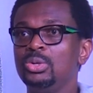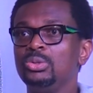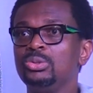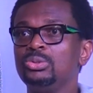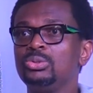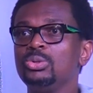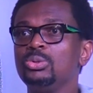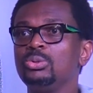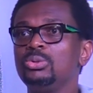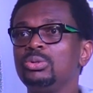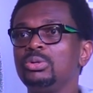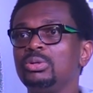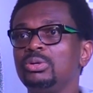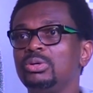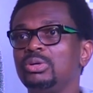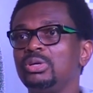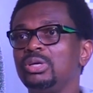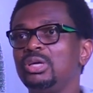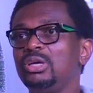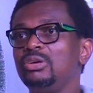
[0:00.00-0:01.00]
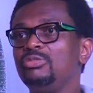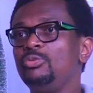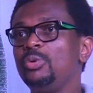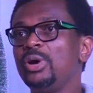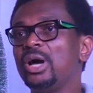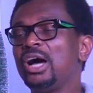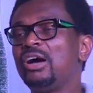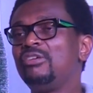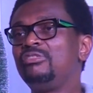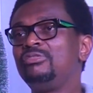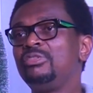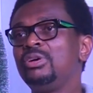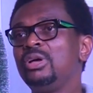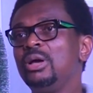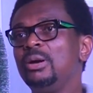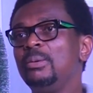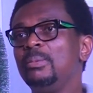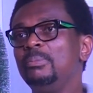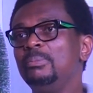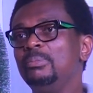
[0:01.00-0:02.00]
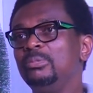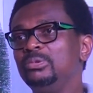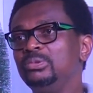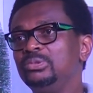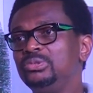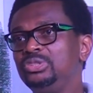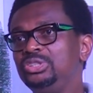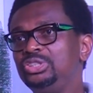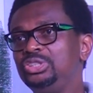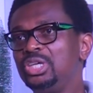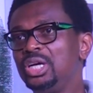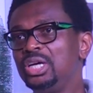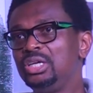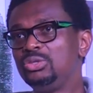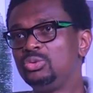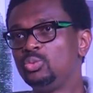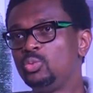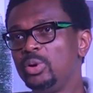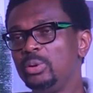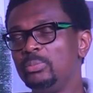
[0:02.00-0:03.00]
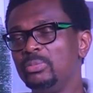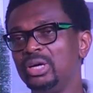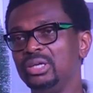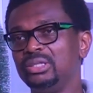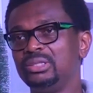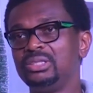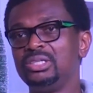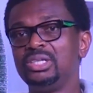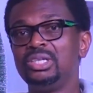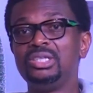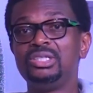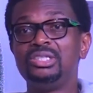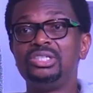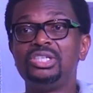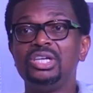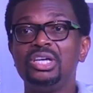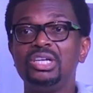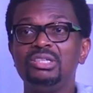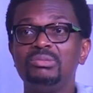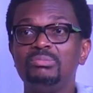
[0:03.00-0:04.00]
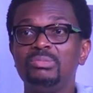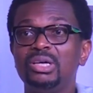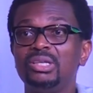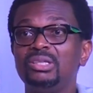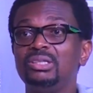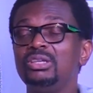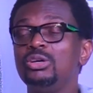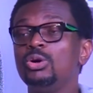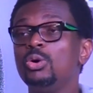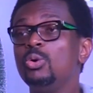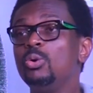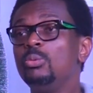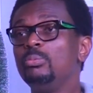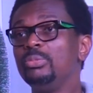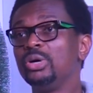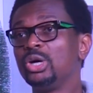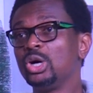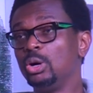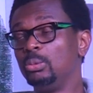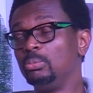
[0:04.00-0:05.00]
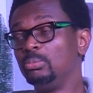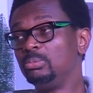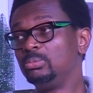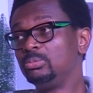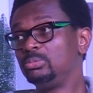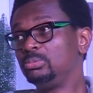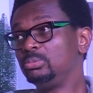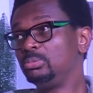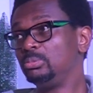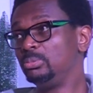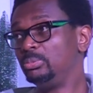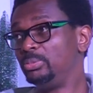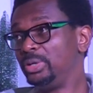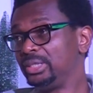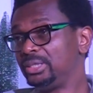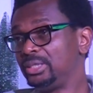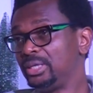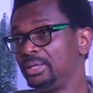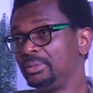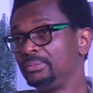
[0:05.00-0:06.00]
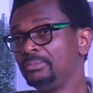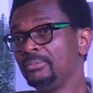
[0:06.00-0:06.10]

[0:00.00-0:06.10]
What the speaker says: Mm. So if we have changed women, changed men, the home become better.